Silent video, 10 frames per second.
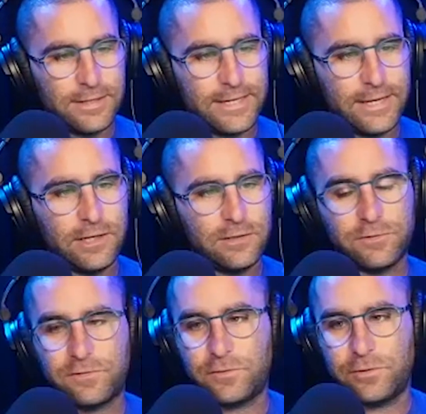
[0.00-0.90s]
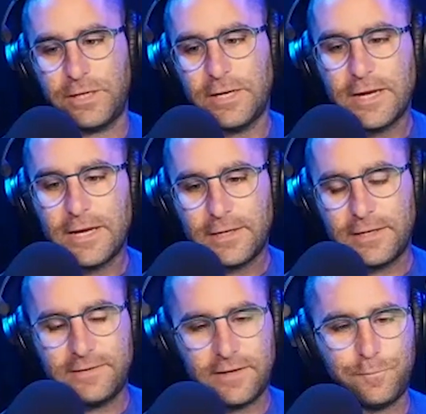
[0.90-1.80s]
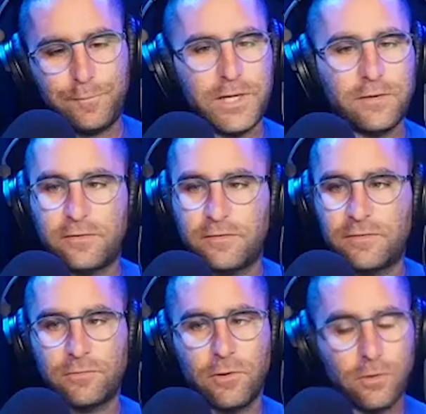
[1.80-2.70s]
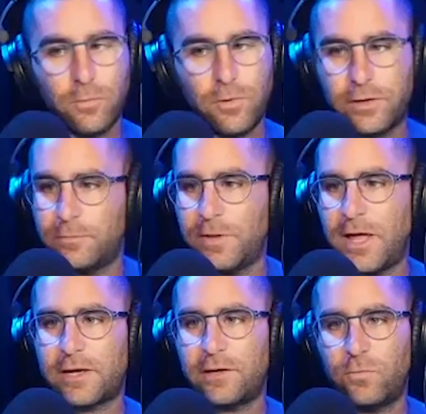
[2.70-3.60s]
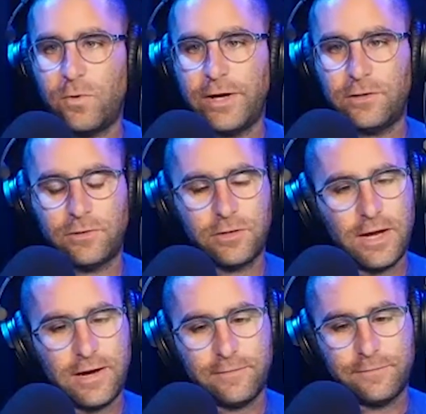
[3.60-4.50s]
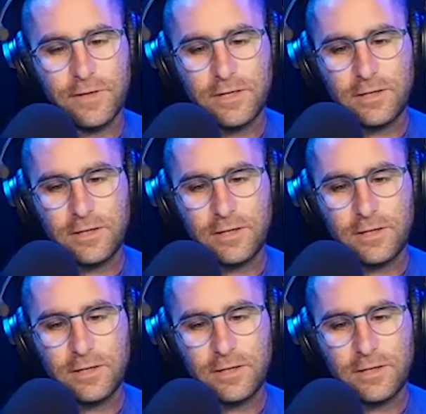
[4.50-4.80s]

getting to a certain instead of being zero or one or black and white, you can have